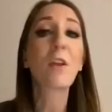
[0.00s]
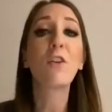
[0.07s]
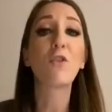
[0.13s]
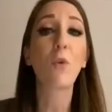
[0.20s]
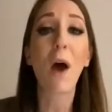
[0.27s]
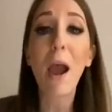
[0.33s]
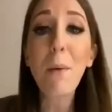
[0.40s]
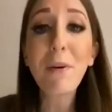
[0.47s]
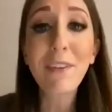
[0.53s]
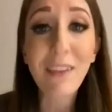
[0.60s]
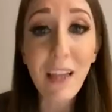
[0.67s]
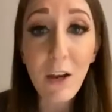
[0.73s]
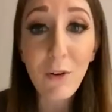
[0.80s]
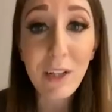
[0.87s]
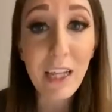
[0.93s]
So I was
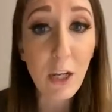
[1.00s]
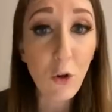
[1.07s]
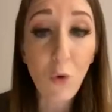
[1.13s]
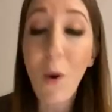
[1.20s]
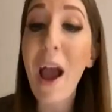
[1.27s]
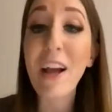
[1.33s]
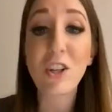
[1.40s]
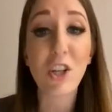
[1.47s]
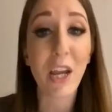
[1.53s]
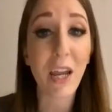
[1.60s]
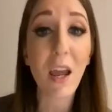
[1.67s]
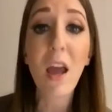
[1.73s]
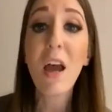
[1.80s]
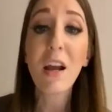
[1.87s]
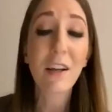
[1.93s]
literally
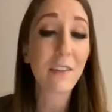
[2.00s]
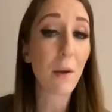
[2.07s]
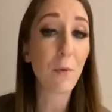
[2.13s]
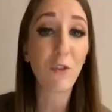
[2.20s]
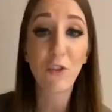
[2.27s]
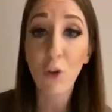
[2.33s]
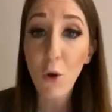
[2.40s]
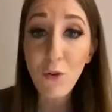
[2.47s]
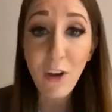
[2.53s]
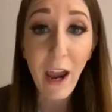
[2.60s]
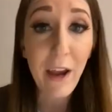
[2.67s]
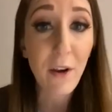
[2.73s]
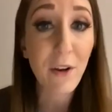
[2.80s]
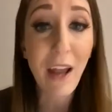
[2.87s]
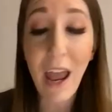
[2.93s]
crashing because I was so
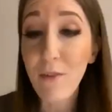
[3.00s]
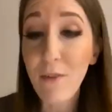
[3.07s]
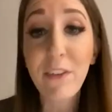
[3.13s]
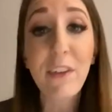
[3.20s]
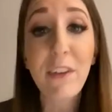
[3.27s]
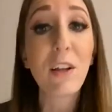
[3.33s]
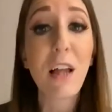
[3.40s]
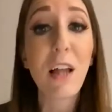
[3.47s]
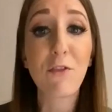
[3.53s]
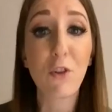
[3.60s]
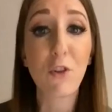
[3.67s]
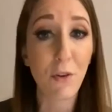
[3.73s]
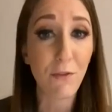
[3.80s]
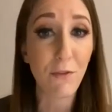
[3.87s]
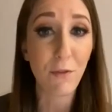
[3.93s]
tired every single
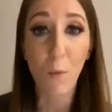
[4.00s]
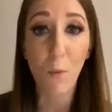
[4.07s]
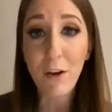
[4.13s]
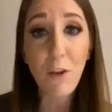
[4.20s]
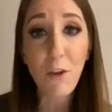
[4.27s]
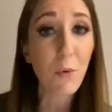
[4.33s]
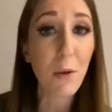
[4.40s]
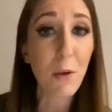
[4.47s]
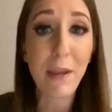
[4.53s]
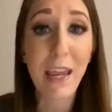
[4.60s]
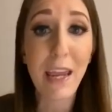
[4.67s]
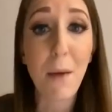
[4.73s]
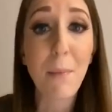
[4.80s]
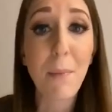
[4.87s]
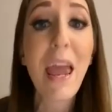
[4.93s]
afternoon from 1 to 3
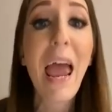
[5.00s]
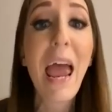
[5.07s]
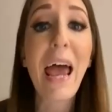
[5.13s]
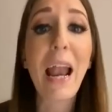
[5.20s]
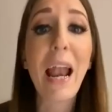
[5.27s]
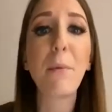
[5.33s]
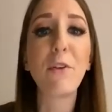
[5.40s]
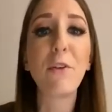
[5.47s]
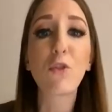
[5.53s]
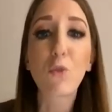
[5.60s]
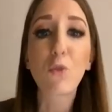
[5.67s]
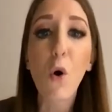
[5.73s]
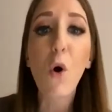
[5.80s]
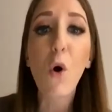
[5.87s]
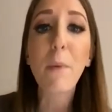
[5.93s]
p.m. And I would
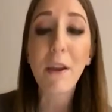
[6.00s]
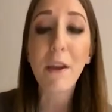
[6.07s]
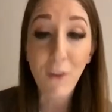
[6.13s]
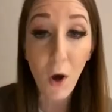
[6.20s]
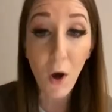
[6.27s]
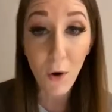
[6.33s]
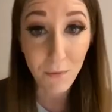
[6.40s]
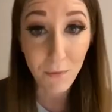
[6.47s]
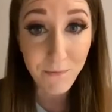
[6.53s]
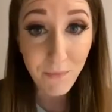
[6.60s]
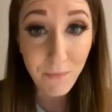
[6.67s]
scroll my phone.